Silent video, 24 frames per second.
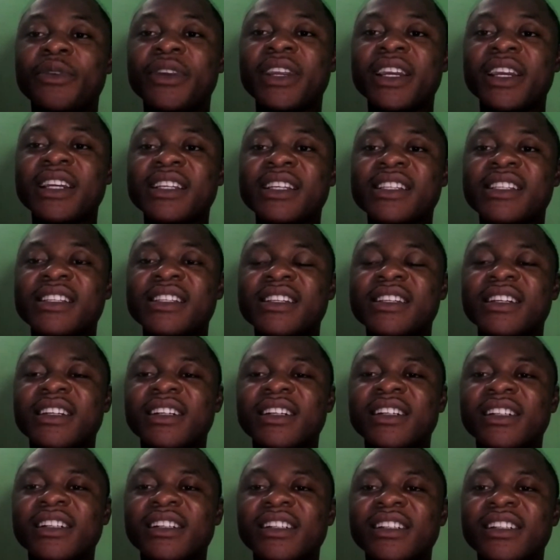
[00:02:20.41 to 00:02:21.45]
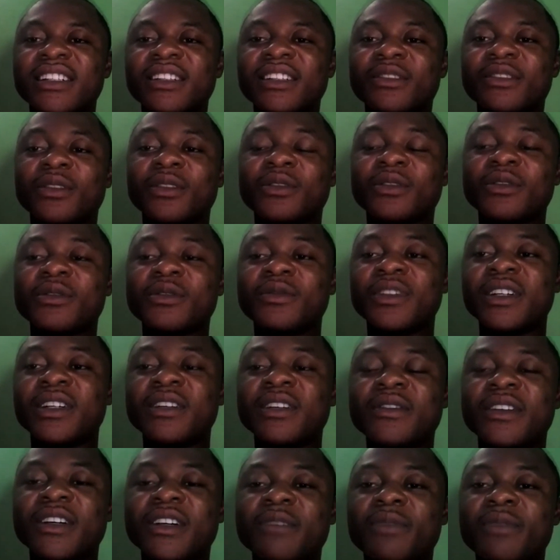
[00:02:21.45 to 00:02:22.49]
prayers is also
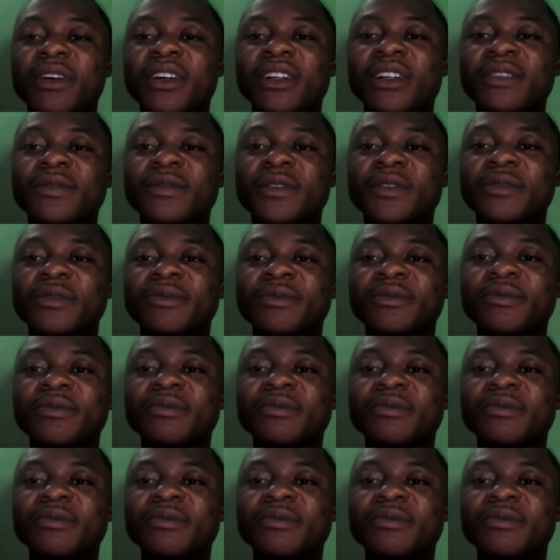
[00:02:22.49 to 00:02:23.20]
very, very powerful.